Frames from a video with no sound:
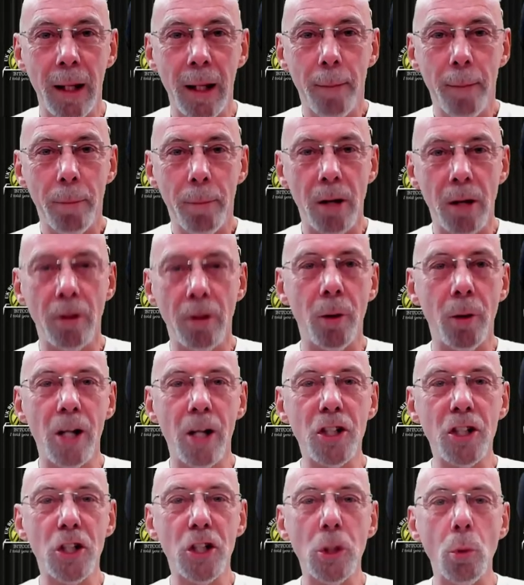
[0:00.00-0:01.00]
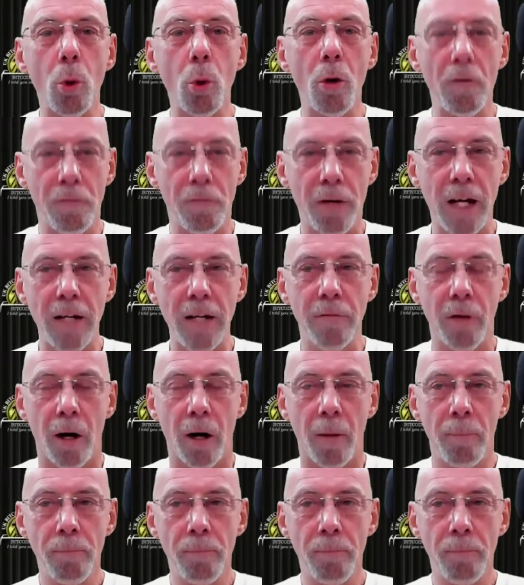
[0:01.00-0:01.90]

But I'm going to ask you all a favor.